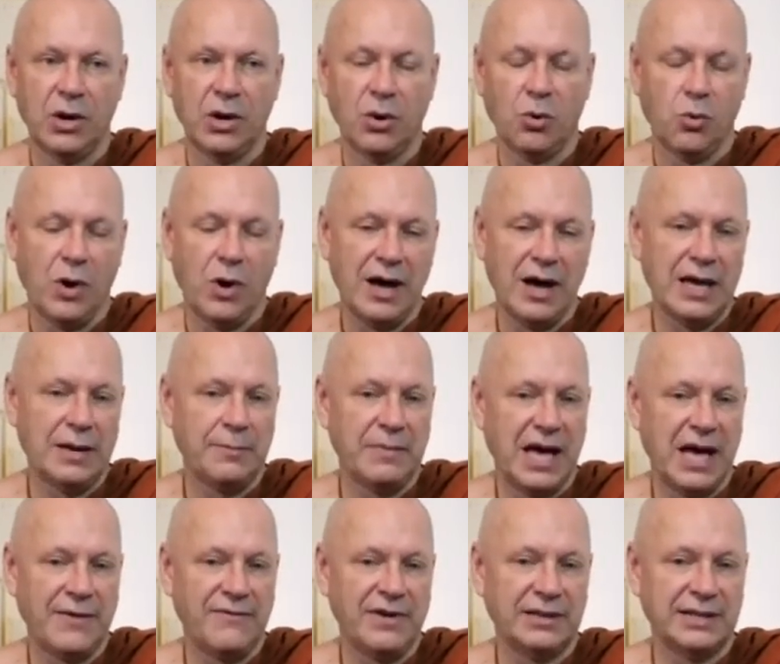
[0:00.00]
why am I
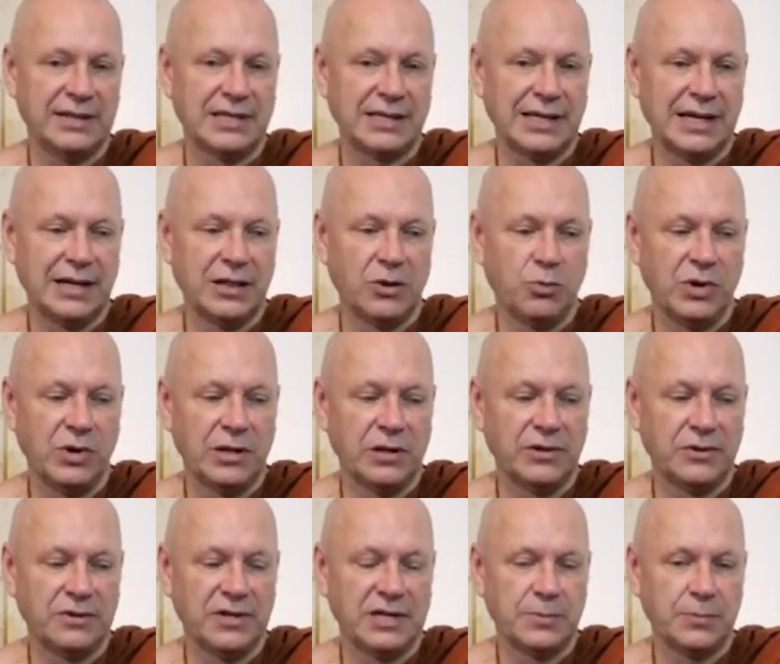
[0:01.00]
having this ill will
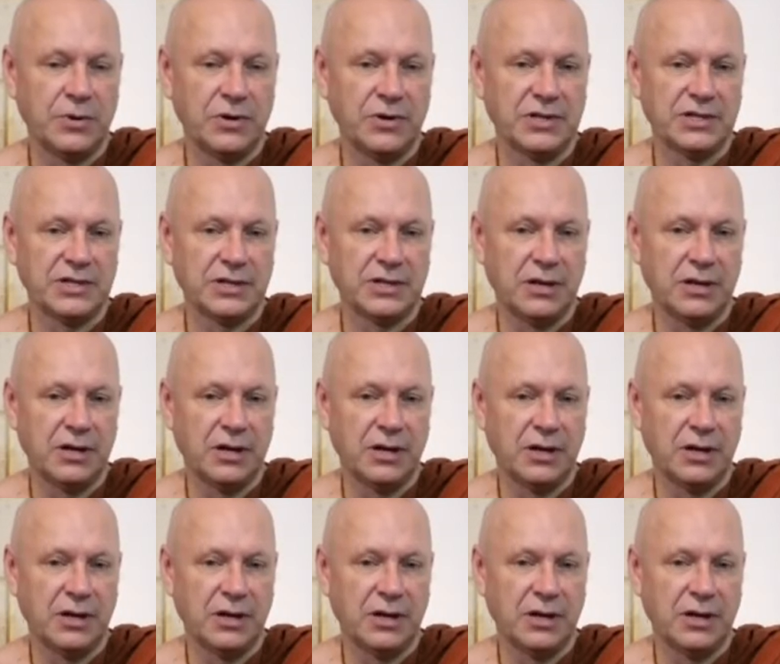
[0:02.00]
to this person?